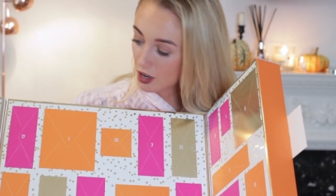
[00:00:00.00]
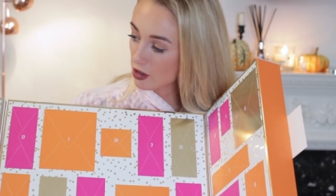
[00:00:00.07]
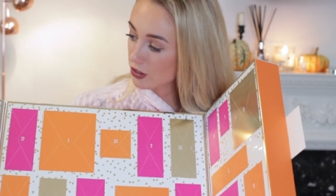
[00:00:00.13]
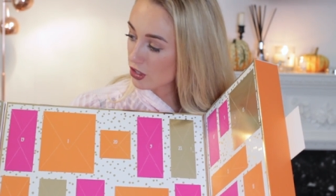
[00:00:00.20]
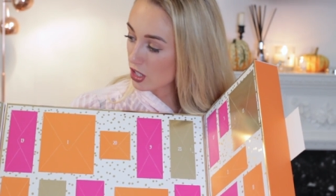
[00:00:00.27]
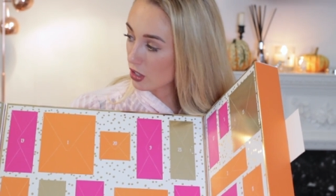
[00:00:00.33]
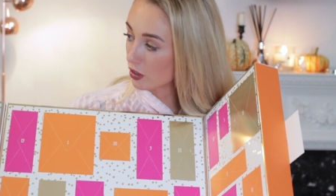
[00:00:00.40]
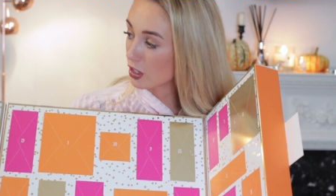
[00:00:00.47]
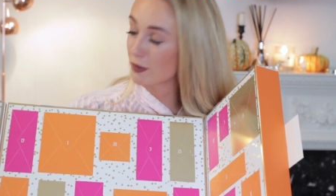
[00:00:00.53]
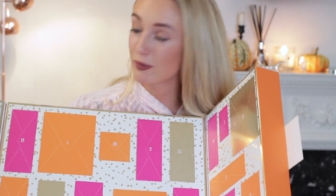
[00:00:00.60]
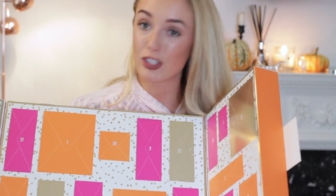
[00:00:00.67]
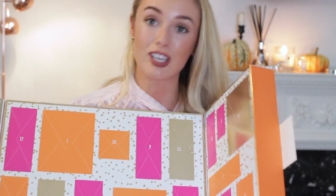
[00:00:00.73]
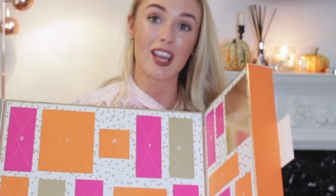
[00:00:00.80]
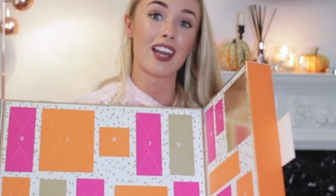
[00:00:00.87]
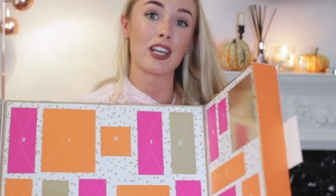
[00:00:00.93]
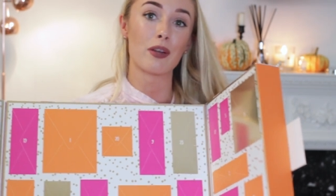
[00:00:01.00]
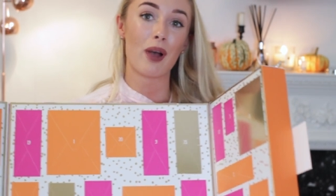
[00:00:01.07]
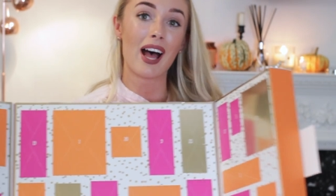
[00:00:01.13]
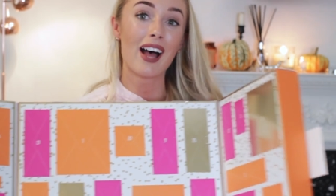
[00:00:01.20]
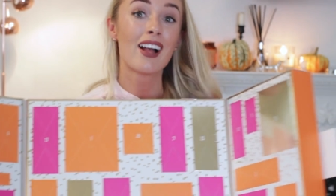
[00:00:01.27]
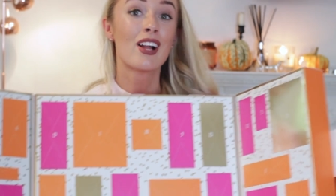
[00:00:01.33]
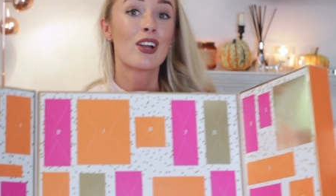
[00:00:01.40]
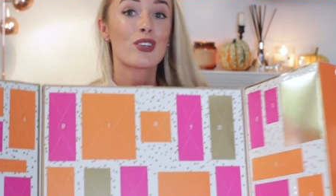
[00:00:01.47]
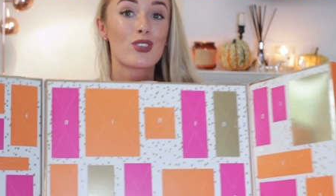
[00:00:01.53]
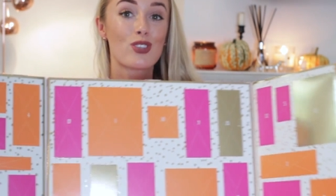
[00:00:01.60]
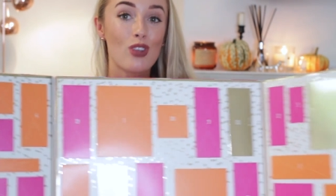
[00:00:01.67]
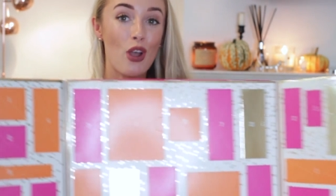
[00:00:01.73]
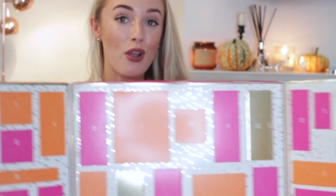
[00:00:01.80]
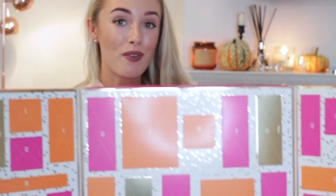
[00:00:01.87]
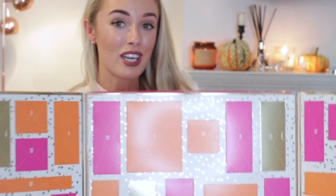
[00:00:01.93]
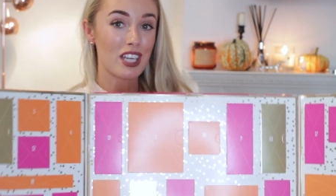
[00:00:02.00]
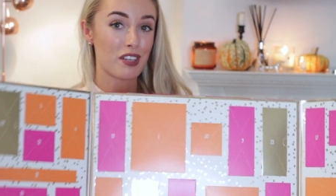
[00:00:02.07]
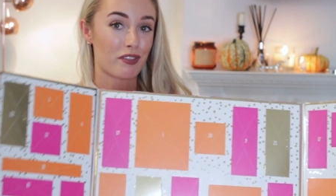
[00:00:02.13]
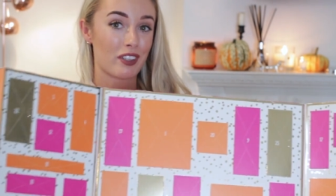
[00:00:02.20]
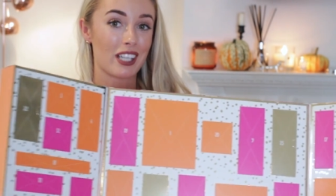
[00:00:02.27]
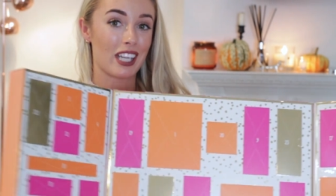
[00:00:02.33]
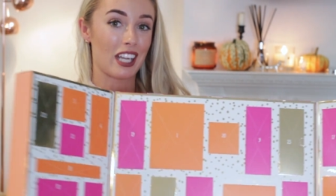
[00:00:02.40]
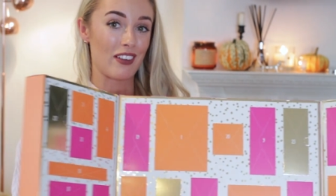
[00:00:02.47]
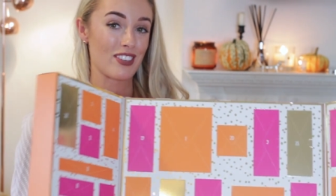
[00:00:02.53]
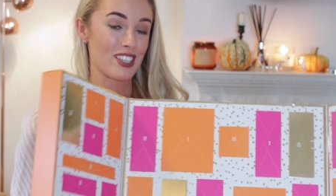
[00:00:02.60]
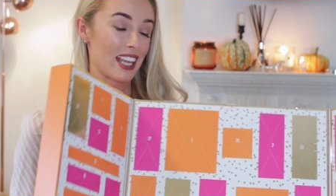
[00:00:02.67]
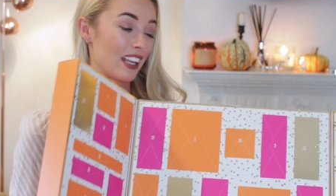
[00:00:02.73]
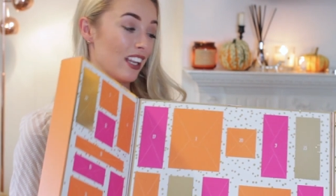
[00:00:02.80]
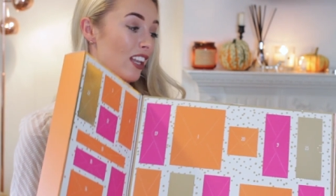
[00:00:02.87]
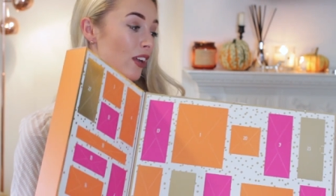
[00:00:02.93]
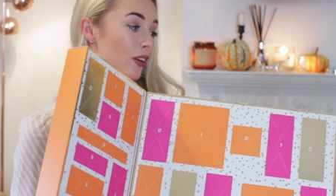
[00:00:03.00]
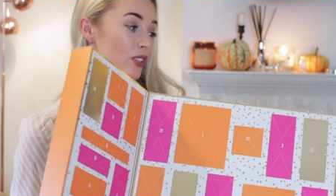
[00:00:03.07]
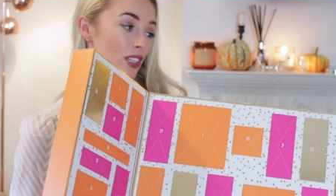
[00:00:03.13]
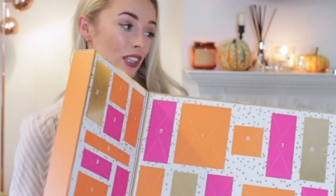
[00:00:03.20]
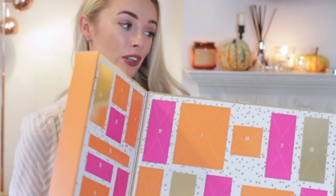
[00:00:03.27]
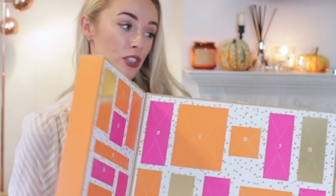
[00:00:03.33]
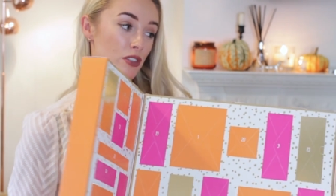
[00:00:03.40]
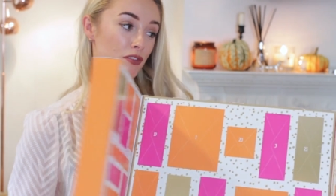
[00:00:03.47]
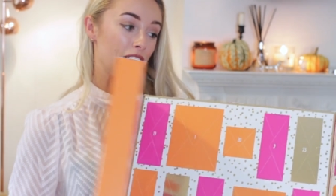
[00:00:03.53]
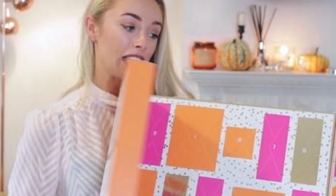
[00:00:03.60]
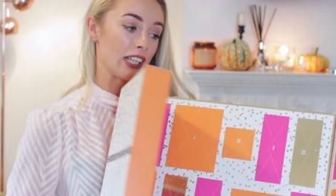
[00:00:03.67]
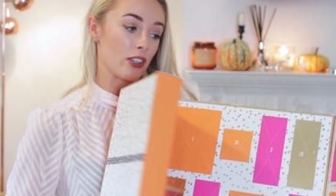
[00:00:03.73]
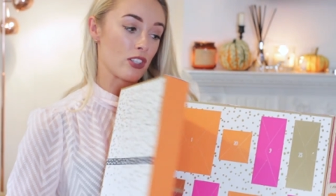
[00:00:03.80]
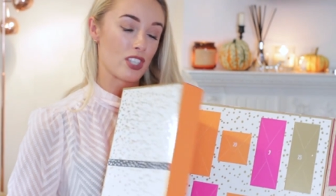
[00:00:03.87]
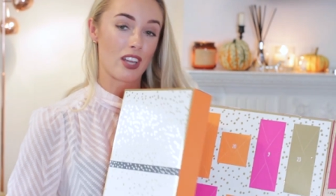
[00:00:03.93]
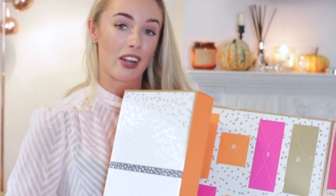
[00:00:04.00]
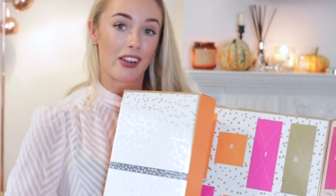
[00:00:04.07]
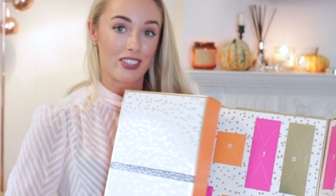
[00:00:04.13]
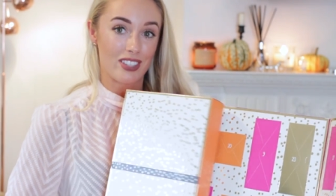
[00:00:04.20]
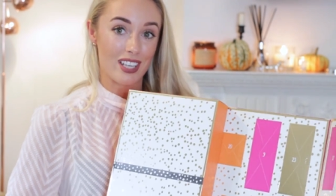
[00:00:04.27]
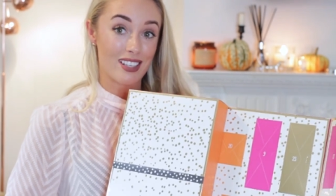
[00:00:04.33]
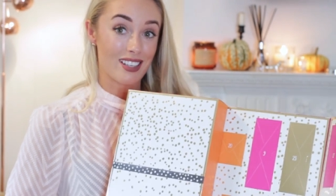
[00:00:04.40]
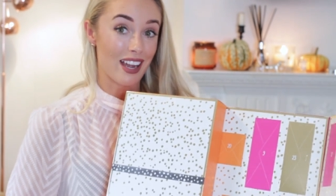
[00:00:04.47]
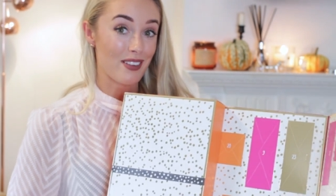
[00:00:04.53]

Can't see Christmas Day anywhere. So many different gifts and loads and loads of really good sizes.